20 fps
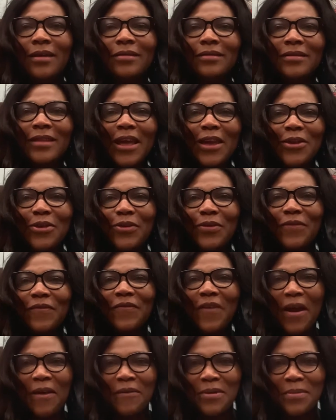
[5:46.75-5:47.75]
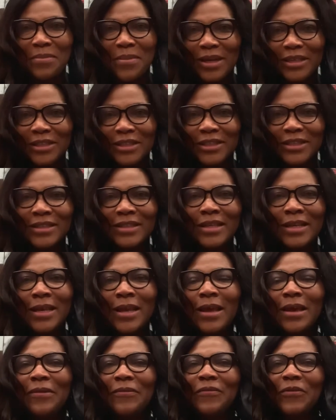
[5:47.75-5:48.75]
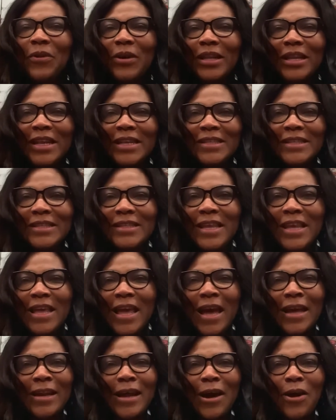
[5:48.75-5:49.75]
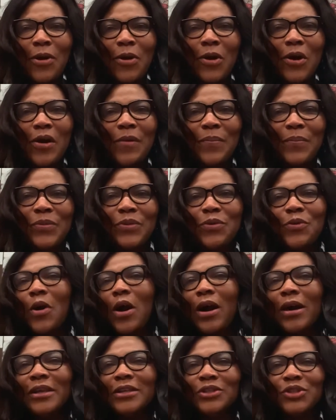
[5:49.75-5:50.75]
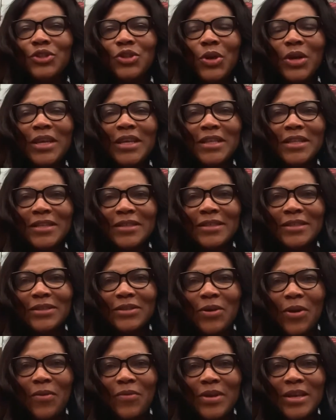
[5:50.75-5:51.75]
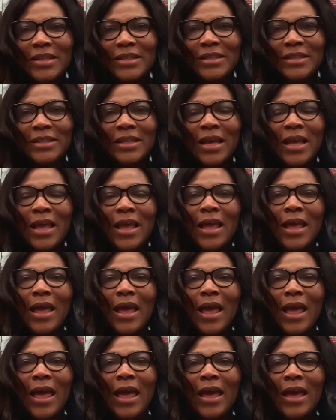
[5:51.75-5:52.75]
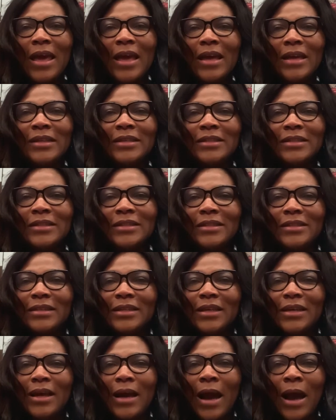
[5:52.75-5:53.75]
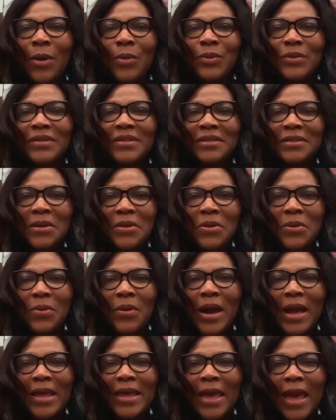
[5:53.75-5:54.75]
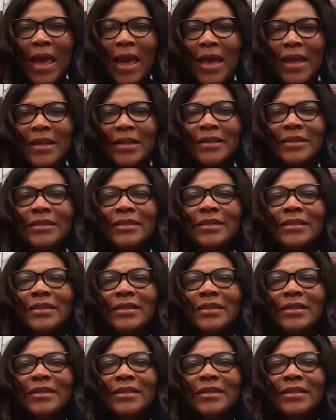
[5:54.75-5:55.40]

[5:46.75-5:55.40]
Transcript: Thank you very much for listening, and I hope you are enjoying the stories, and I will see you again